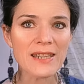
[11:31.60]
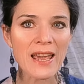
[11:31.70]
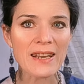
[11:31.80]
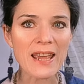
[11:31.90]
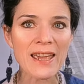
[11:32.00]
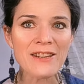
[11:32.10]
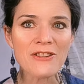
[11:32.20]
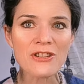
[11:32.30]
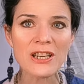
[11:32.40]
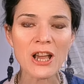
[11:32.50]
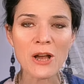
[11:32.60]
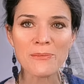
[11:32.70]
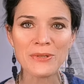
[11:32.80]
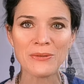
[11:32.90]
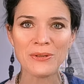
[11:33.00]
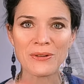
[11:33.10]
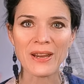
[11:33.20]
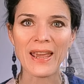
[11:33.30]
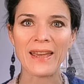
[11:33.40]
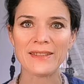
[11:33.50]
and energy up to your
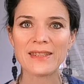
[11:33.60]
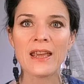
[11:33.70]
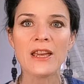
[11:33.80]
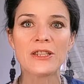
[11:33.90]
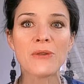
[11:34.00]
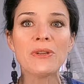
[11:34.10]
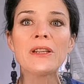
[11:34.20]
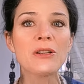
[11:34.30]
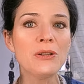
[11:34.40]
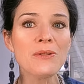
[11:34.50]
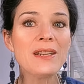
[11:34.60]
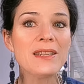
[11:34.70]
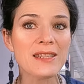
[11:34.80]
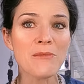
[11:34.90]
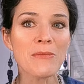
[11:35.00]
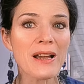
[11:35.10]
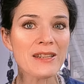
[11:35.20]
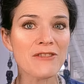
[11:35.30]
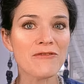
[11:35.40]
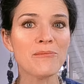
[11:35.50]
hands. So included some
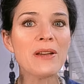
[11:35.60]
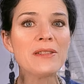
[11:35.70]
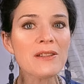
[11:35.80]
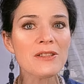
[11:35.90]
kind of muscle